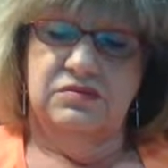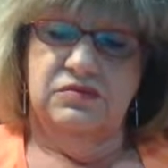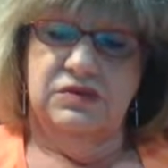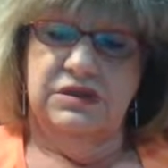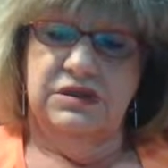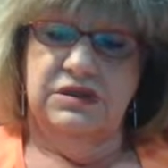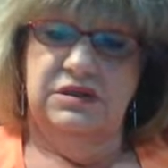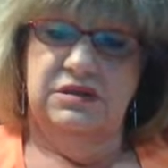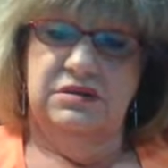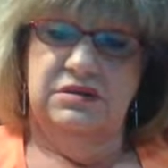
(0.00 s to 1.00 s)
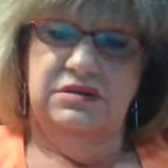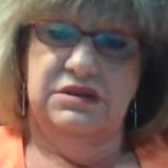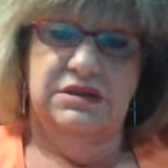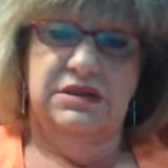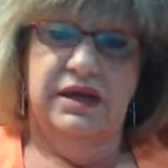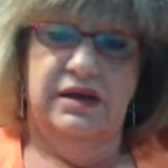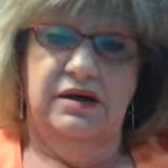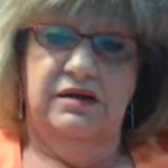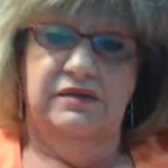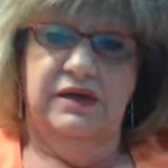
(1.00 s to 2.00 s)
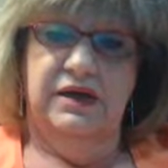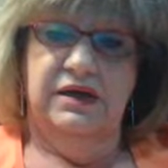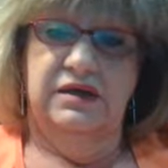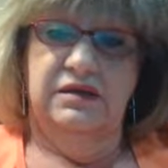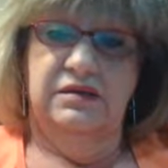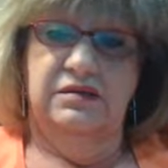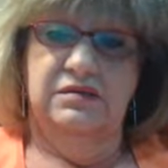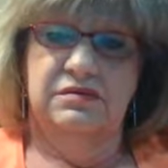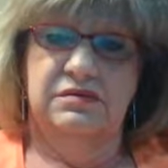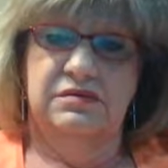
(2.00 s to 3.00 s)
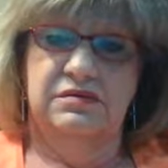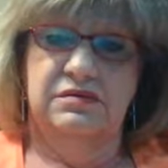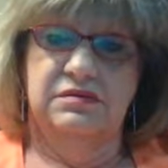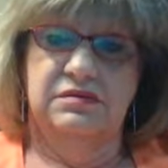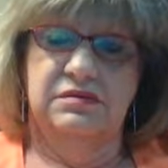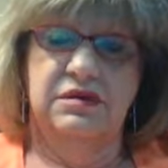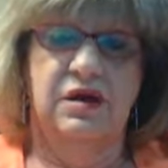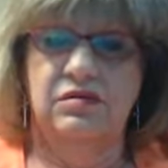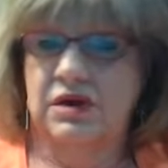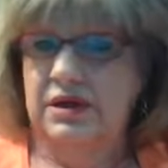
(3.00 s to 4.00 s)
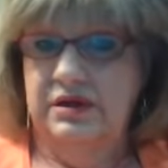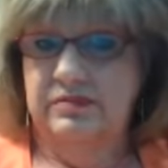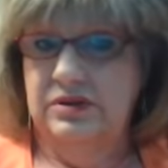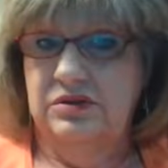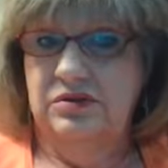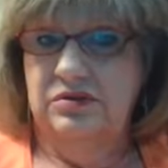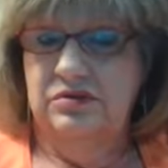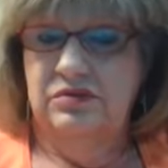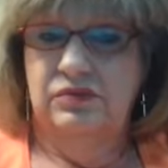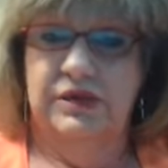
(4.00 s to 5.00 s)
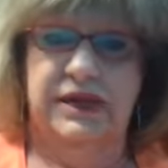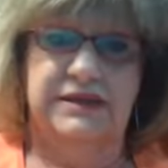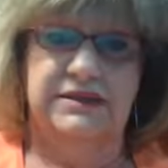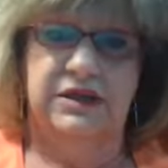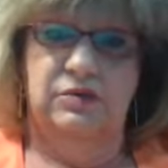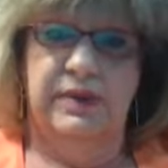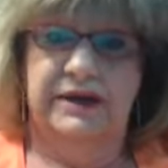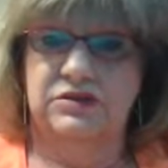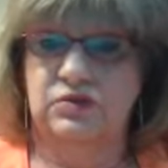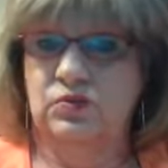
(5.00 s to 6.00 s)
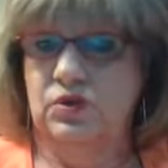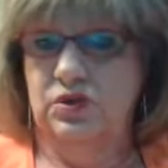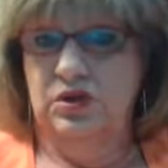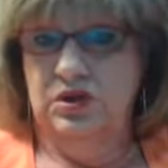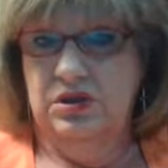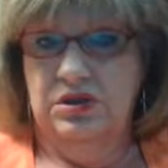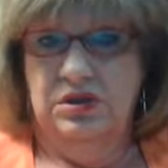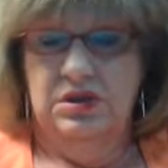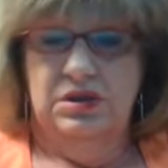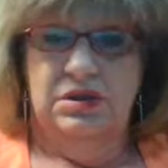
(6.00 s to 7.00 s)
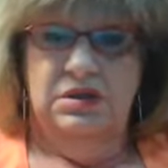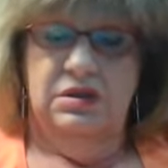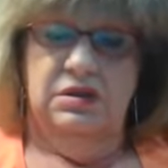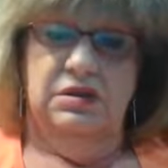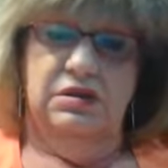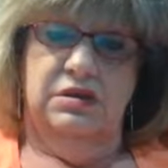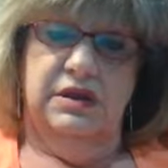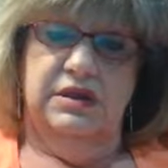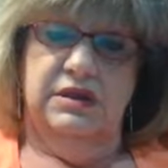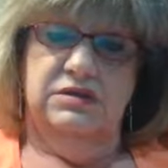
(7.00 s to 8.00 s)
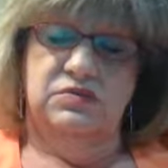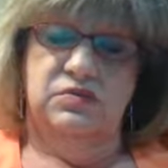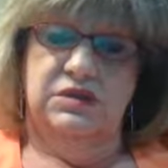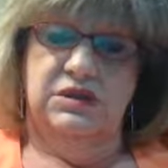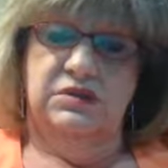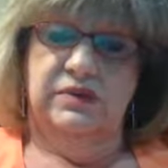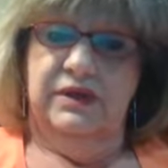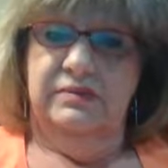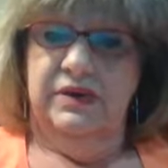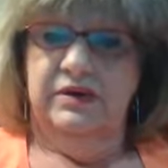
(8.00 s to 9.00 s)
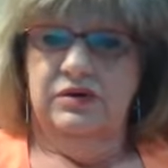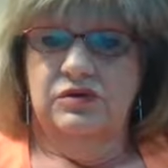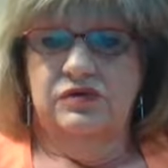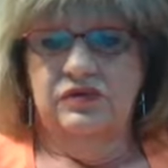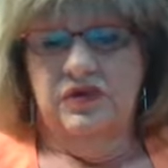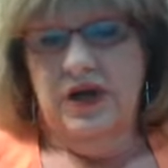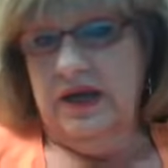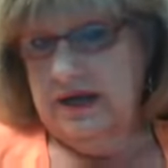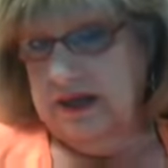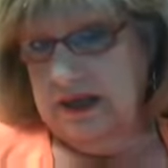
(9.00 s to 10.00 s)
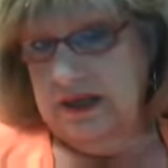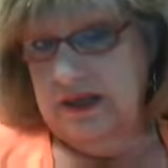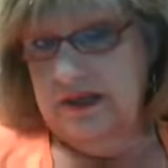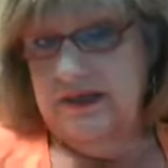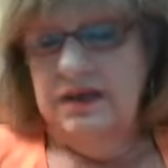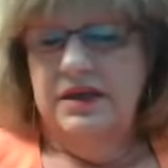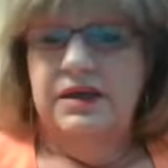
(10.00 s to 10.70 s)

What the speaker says: we didn't have a long honeymoon. We had to go back to work that next week. We got married on a Friday,